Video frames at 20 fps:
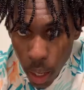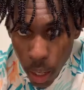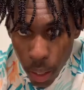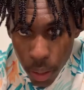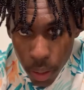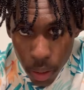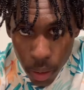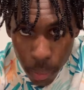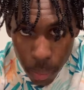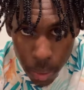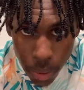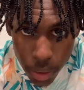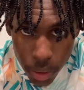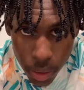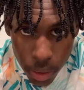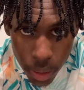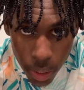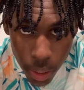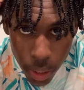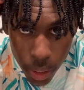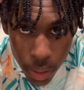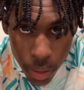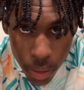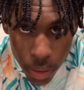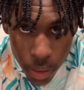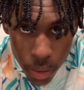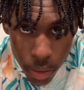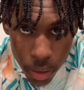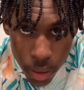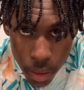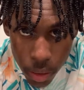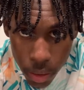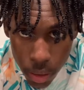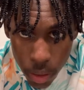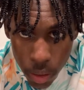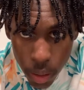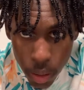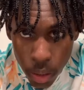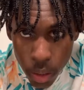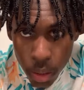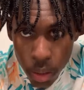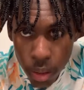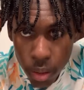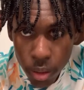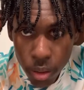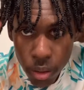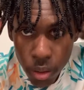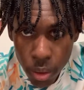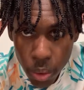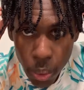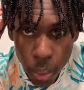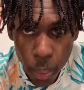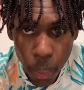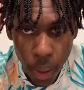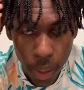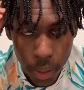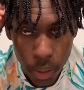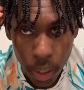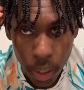I can proceed to wet